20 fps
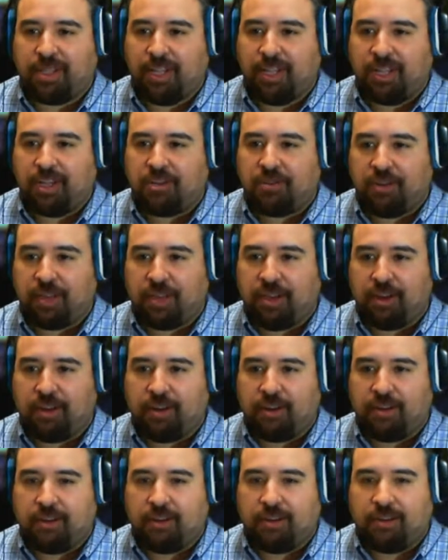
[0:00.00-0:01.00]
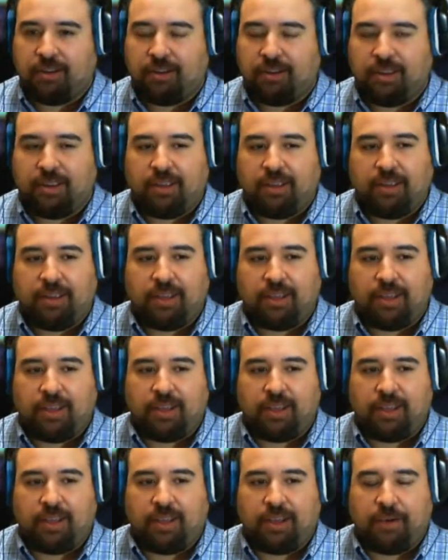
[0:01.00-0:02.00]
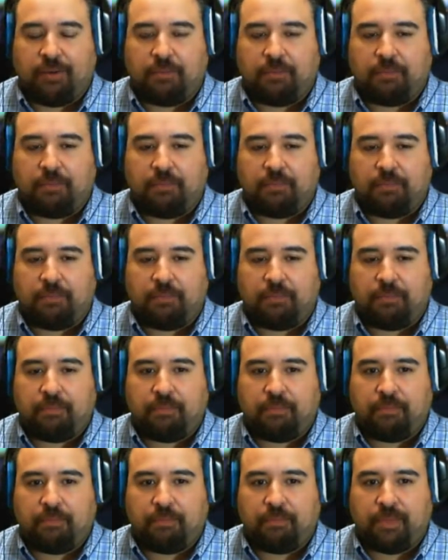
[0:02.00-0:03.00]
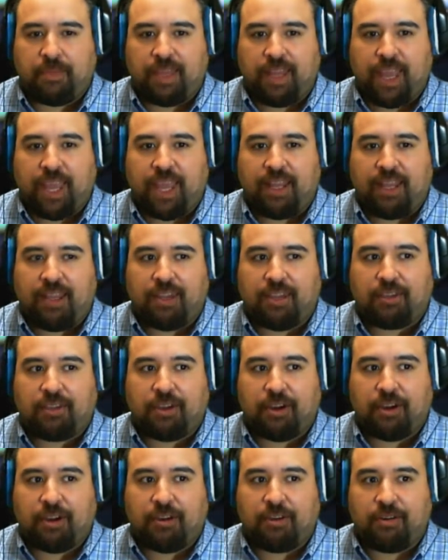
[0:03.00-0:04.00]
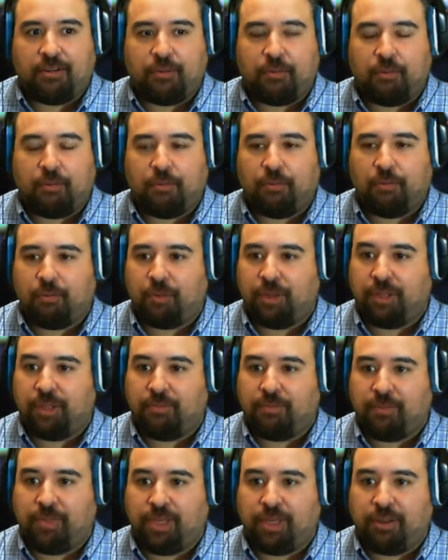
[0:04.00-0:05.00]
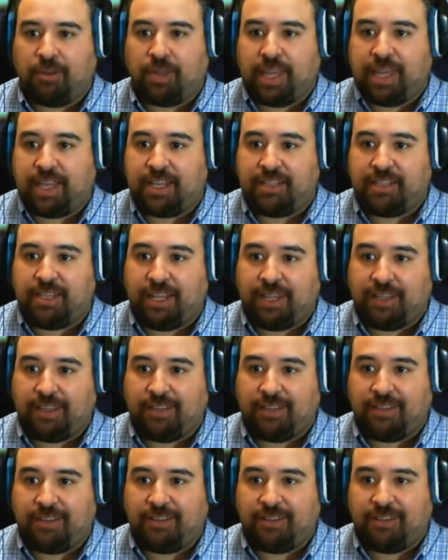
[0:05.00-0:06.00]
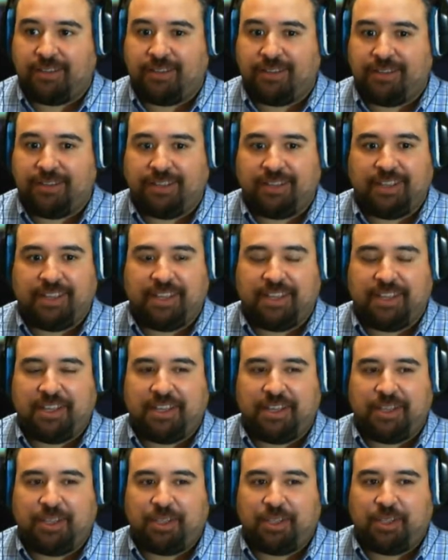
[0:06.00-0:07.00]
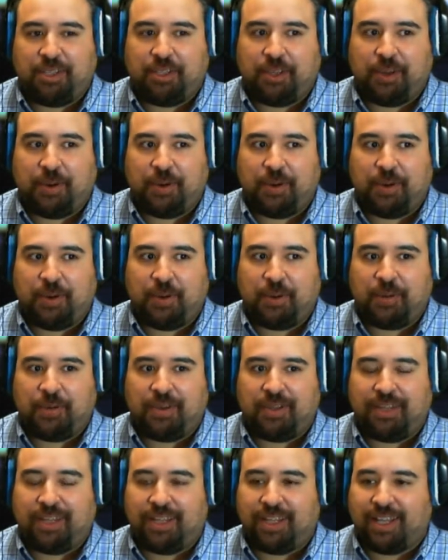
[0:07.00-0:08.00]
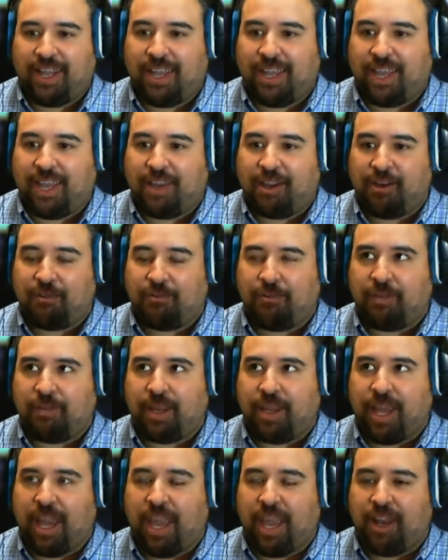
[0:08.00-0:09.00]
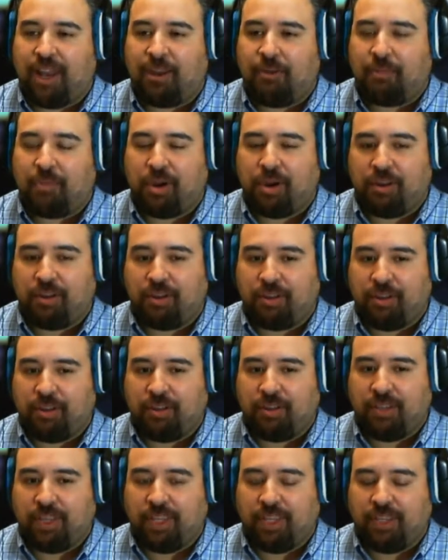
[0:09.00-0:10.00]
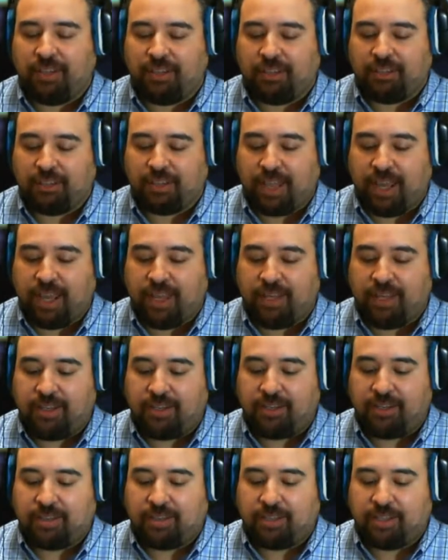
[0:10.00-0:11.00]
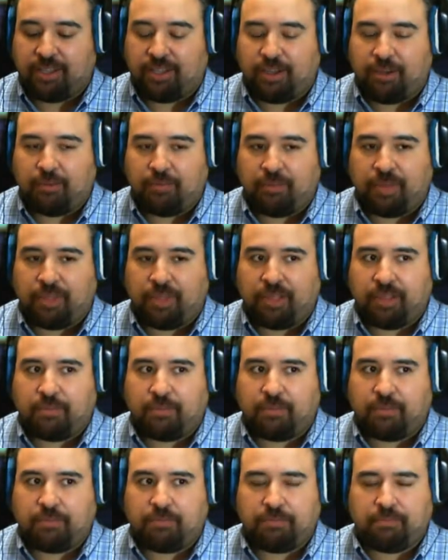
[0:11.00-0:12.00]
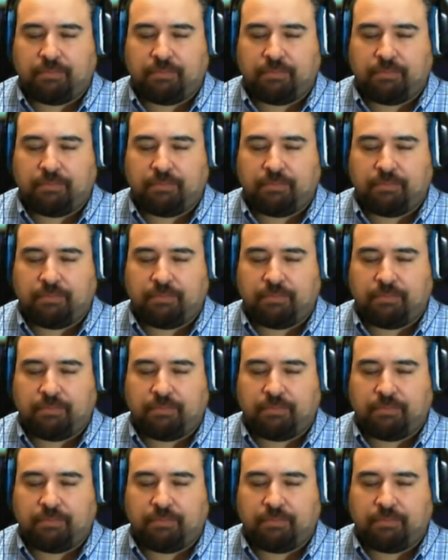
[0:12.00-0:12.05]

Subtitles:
was a luxury car. And this car was built like a tank. So, I had it parked on the side, the